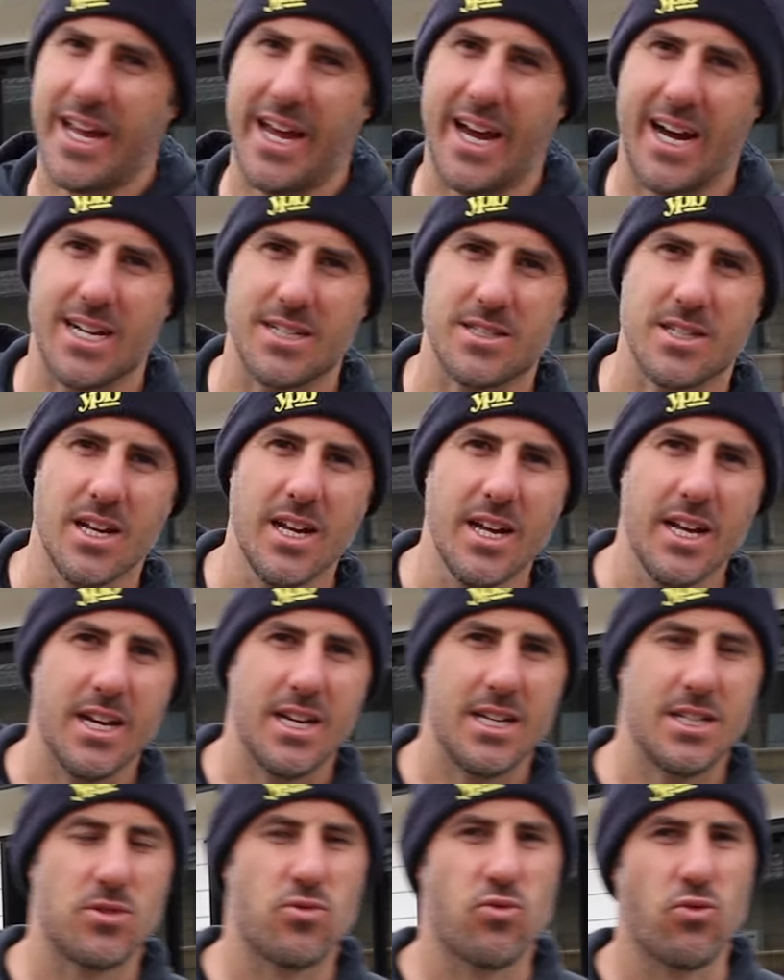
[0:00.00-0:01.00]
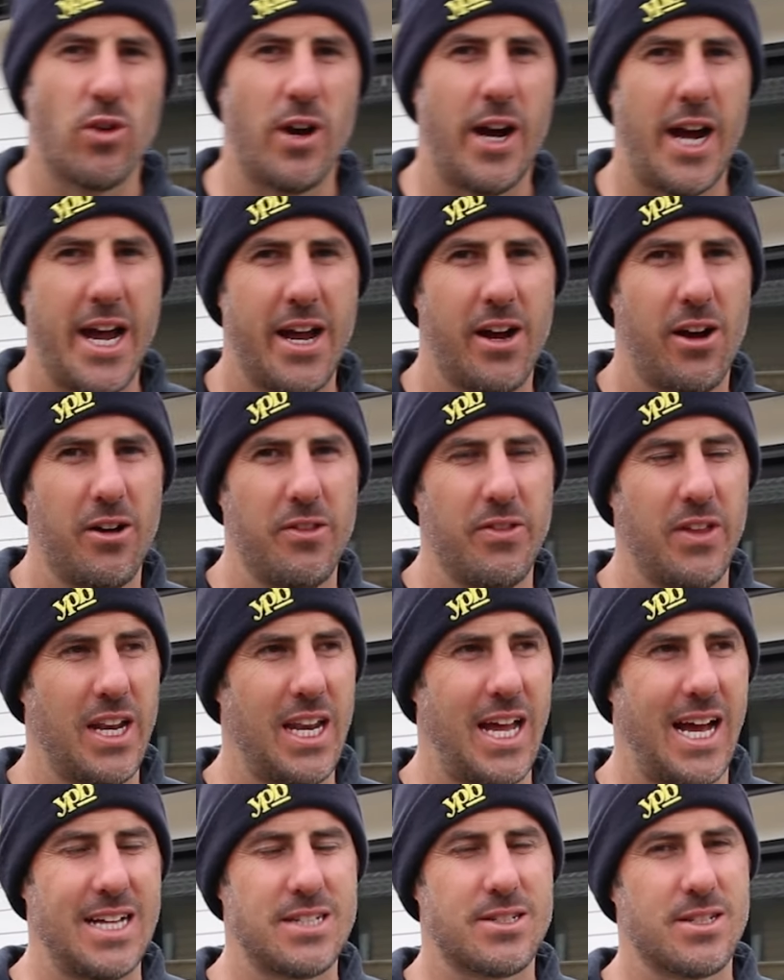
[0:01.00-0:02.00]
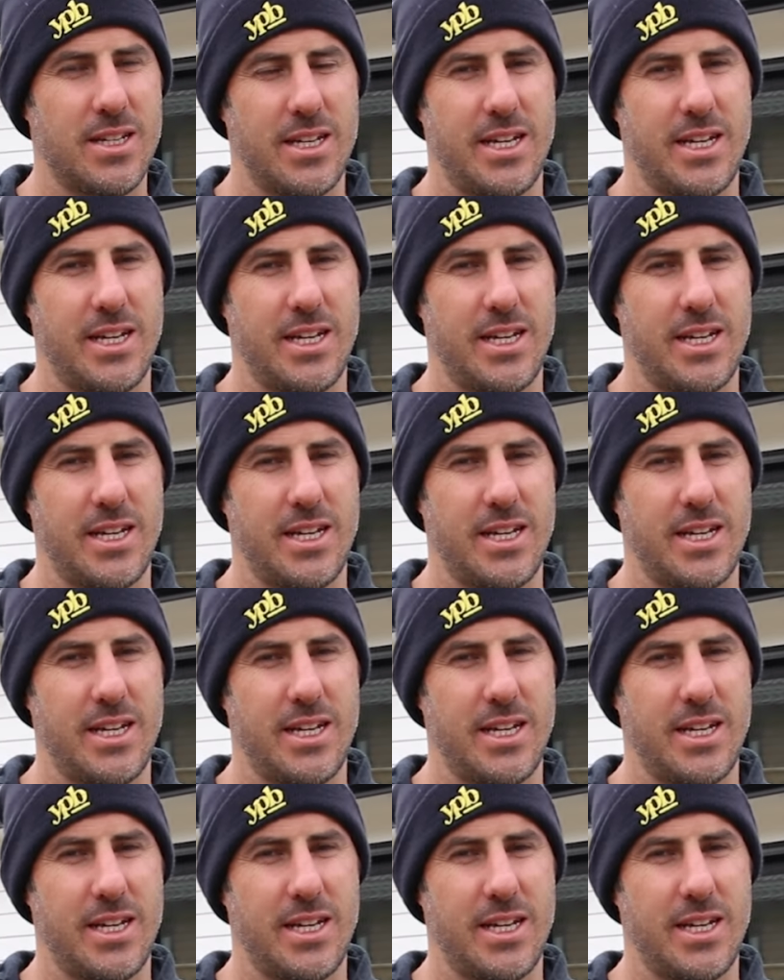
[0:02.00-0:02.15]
house is right on the last